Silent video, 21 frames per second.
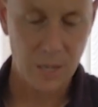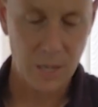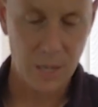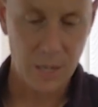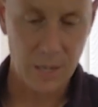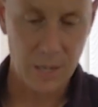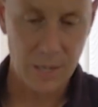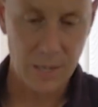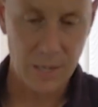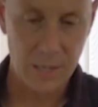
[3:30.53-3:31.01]

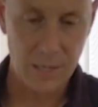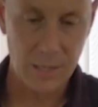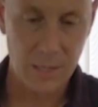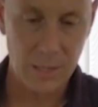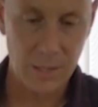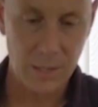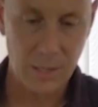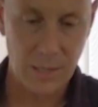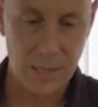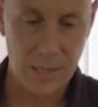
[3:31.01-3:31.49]
and get a
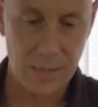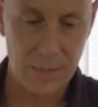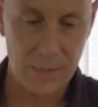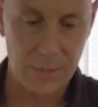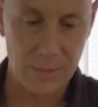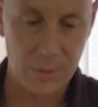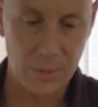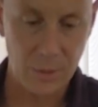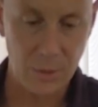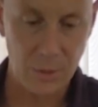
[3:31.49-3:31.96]
little
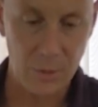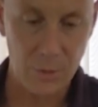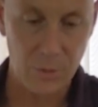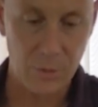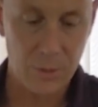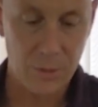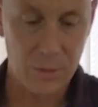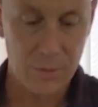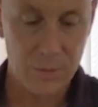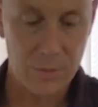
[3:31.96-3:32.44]
element of
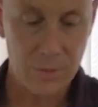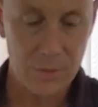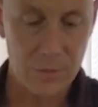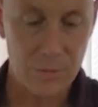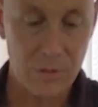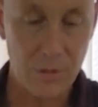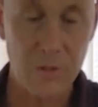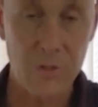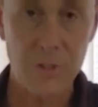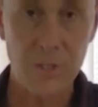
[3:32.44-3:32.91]

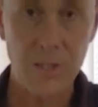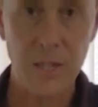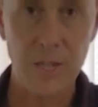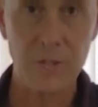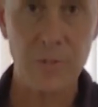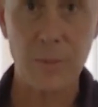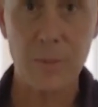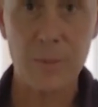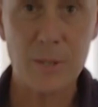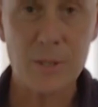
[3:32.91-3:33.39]

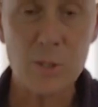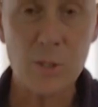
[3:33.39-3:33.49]
rotation. Remember, there's